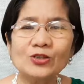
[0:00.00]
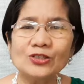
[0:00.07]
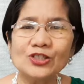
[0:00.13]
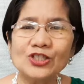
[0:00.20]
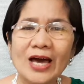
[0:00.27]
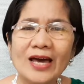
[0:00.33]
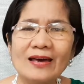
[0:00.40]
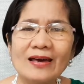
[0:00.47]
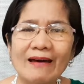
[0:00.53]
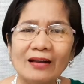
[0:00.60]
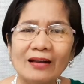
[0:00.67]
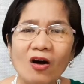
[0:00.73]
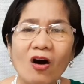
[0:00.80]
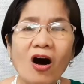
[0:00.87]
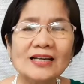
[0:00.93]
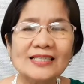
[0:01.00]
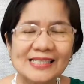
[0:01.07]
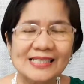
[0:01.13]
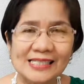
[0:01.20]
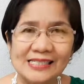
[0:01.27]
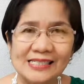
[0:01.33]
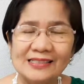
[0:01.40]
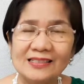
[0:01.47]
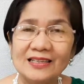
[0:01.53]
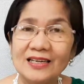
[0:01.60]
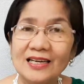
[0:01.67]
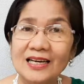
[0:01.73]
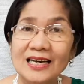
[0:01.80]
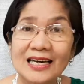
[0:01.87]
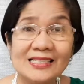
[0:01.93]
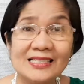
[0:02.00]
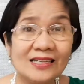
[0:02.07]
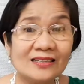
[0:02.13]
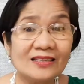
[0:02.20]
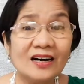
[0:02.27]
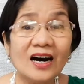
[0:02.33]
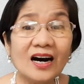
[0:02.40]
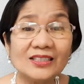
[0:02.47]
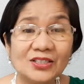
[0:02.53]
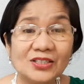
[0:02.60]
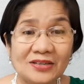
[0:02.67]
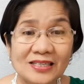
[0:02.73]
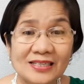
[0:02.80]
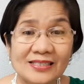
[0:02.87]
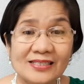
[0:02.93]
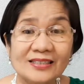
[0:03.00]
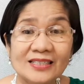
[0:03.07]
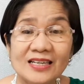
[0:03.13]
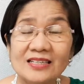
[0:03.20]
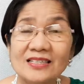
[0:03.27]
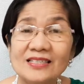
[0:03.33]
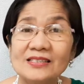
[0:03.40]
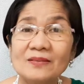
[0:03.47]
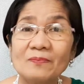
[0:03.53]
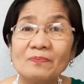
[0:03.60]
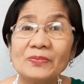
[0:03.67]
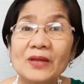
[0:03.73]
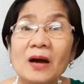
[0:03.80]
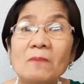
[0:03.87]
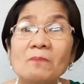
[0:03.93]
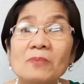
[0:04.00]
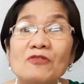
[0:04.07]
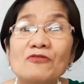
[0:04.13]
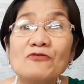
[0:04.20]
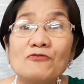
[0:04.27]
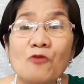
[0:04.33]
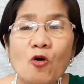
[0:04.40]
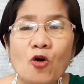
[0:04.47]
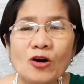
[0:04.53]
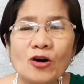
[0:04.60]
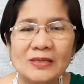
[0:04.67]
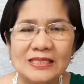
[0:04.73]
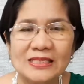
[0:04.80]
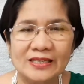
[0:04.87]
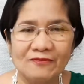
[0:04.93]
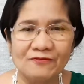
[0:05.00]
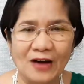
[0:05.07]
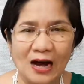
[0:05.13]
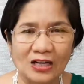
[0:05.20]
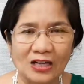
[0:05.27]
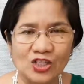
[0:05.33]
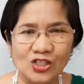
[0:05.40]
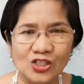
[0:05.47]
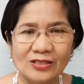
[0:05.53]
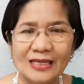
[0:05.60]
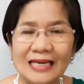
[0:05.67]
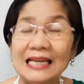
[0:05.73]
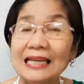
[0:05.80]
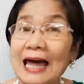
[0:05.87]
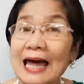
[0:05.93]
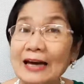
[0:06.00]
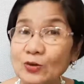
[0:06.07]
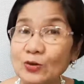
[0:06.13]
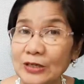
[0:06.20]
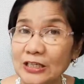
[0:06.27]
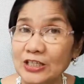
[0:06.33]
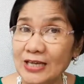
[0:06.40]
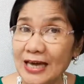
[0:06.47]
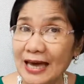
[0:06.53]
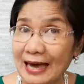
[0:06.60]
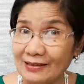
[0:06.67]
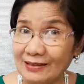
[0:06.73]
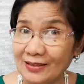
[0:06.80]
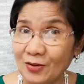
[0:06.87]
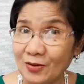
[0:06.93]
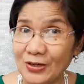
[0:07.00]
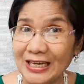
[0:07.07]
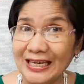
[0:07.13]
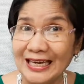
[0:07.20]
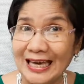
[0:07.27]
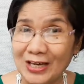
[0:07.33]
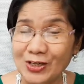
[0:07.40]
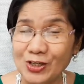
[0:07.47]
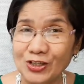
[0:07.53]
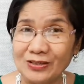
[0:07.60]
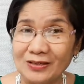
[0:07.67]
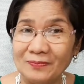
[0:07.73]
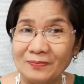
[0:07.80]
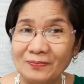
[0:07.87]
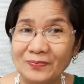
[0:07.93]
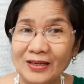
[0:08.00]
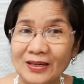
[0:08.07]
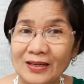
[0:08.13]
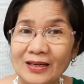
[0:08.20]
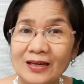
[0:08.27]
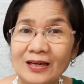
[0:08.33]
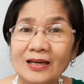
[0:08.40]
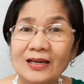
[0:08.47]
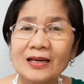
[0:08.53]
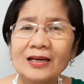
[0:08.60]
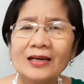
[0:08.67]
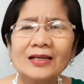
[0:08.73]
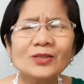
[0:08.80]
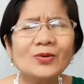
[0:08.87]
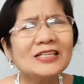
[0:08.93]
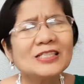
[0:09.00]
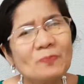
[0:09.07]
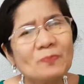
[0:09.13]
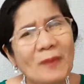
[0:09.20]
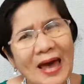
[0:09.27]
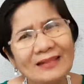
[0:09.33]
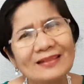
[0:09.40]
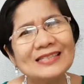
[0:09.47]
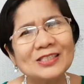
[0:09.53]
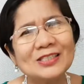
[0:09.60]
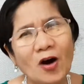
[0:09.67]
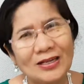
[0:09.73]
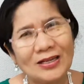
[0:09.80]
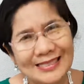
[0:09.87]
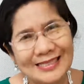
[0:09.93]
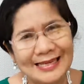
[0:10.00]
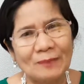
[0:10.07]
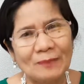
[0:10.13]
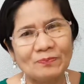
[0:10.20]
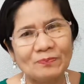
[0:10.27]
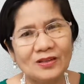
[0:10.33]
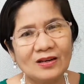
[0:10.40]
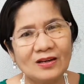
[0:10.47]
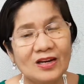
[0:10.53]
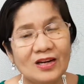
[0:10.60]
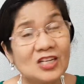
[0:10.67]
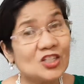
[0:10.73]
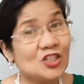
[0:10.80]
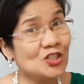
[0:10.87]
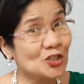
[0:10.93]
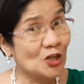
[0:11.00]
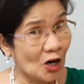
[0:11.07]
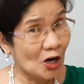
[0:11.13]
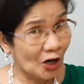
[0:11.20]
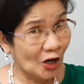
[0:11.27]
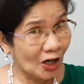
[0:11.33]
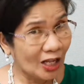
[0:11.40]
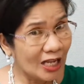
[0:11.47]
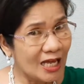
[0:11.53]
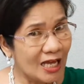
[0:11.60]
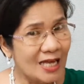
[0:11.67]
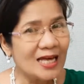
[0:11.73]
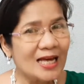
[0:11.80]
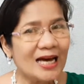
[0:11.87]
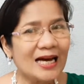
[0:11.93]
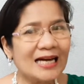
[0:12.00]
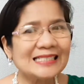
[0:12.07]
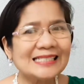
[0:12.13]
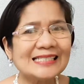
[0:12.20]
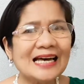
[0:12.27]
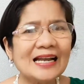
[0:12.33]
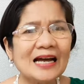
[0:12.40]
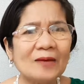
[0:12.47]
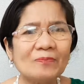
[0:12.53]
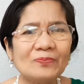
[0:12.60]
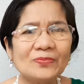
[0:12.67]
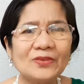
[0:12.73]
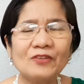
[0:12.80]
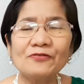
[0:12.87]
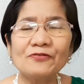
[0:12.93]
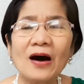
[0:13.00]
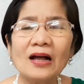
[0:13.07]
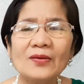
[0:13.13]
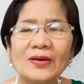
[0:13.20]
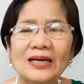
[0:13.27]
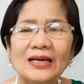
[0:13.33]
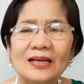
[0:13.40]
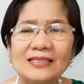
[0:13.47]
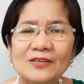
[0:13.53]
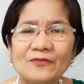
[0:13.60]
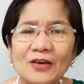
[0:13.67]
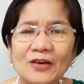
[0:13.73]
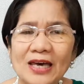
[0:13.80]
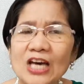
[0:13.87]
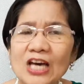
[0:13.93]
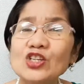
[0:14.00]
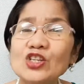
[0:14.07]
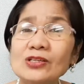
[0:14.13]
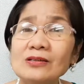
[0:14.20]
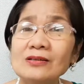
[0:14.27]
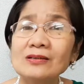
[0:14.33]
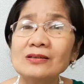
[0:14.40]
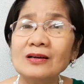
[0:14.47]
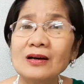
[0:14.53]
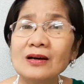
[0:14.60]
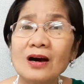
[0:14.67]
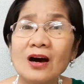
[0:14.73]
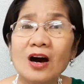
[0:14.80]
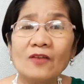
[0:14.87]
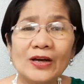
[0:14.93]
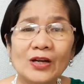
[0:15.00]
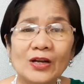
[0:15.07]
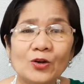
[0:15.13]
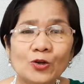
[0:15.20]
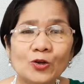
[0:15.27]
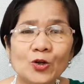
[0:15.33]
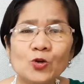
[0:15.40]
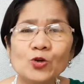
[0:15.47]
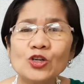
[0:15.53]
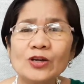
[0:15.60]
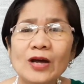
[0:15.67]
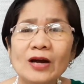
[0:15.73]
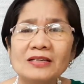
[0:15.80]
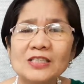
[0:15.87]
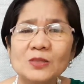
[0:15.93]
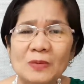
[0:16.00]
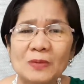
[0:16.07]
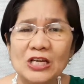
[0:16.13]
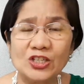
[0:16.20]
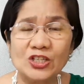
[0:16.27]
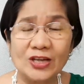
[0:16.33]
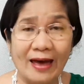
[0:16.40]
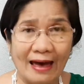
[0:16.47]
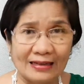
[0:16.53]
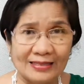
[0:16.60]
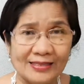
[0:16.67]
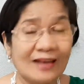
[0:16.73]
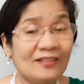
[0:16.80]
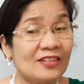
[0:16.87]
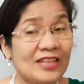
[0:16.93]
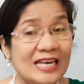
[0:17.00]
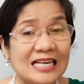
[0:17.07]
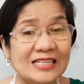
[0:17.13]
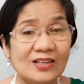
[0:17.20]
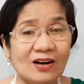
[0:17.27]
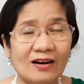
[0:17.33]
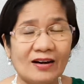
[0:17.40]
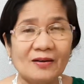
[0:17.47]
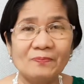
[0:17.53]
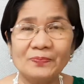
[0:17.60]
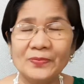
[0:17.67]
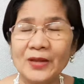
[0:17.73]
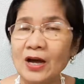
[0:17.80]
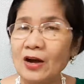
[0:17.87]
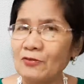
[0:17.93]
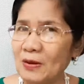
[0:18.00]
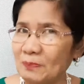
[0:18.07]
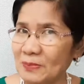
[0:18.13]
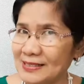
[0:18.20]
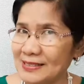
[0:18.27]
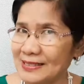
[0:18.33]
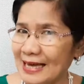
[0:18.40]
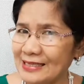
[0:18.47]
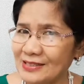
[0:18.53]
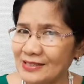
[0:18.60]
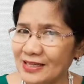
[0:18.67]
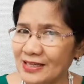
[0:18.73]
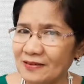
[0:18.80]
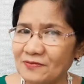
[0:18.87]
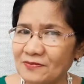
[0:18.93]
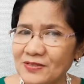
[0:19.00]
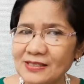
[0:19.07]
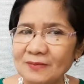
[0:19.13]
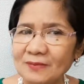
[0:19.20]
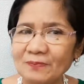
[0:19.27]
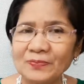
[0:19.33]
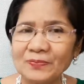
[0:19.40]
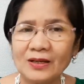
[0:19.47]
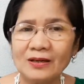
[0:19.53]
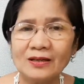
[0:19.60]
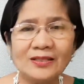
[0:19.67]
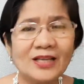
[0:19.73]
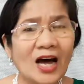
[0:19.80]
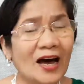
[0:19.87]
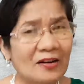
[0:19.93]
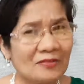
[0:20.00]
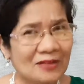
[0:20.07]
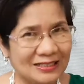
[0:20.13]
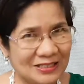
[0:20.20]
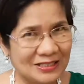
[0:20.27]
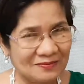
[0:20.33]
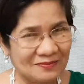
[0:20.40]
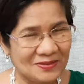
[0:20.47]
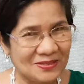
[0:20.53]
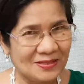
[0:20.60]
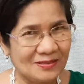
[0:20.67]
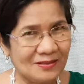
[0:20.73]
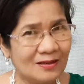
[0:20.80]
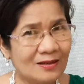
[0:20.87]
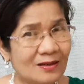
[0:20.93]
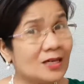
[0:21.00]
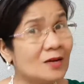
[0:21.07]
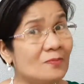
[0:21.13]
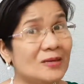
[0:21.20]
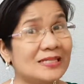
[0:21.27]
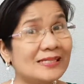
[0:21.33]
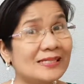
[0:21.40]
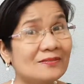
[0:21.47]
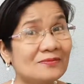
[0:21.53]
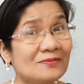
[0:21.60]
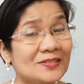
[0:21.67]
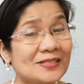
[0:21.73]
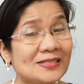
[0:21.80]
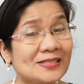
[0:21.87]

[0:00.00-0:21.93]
J.L. Austin, is an utterance that has performative function in language and communication. To expand this concept, Searle has set up the following classification of illocutionary speech acts, and these are representatives, directives, commissives,